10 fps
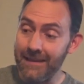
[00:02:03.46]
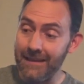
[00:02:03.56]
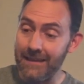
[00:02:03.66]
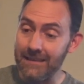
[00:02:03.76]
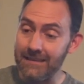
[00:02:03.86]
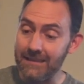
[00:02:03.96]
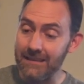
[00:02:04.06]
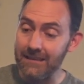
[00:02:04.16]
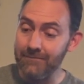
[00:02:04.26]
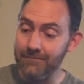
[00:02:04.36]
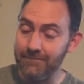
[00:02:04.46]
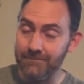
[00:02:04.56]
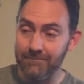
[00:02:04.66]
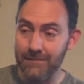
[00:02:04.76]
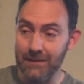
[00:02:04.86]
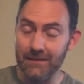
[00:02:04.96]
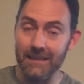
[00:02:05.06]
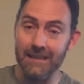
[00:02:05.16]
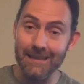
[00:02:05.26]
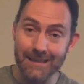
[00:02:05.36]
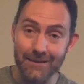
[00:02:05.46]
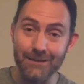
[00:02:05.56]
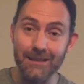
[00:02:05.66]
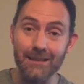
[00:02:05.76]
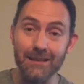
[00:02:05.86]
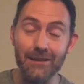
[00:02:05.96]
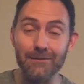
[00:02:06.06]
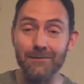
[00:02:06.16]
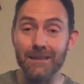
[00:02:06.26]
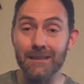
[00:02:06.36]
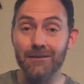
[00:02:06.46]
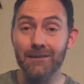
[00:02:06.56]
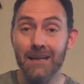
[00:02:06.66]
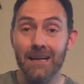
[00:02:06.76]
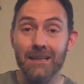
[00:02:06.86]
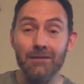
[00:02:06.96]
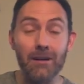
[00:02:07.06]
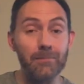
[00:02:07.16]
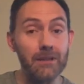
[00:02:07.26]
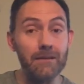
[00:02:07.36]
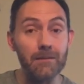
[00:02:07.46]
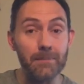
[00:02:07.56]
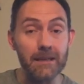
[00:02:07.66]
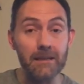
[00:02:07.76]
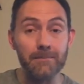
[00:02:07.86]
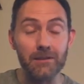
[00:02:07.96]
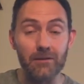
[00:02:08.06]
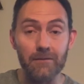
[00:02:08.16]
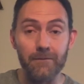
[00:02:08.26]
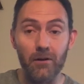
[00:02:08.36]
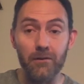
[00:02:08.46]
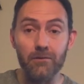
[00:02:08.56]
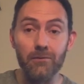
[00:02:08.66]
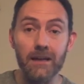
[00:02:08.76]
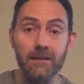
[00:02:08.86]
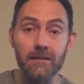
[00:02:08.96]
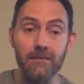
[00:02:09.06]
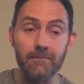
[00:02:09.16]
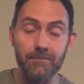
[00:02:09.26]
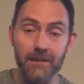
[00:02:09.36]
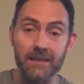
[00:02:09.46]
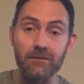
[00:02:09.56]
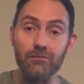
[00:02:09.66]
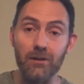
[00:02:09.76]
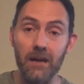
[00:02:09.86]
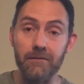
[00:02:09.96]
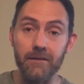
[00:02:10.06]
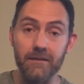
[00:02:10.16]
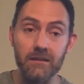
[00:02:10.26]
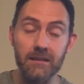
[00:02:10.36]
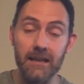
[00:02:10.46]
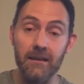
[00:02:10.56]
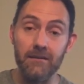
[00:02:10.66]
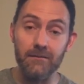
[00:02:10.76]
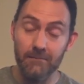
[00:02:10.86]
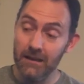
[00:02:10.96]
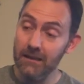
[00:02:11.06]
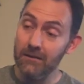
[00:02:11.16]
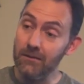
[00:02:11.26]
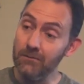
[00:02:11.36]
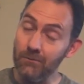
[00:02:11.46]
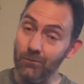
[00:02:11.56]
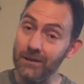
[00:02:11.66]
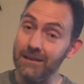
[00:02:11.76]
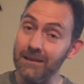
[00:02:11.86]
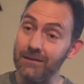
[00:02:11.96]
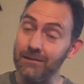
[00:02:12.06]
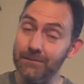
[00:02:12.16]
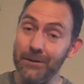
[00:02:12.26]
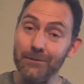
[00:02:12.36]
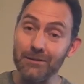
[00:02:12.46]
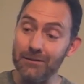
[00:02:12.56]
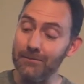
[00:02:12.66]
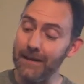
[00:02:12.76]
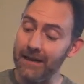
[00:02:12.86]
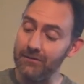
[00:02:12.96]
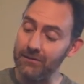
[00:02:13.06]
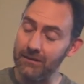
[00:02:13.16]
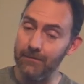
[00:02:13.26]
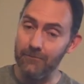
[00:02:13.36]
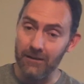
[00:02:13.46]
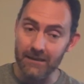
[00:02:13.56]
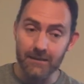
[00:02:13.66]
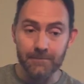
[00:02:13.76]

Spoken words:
that, though again, as I've said in another video, though I believe the pickups are far and away the biggest driver of the sound, wood and other components do matter somewhat.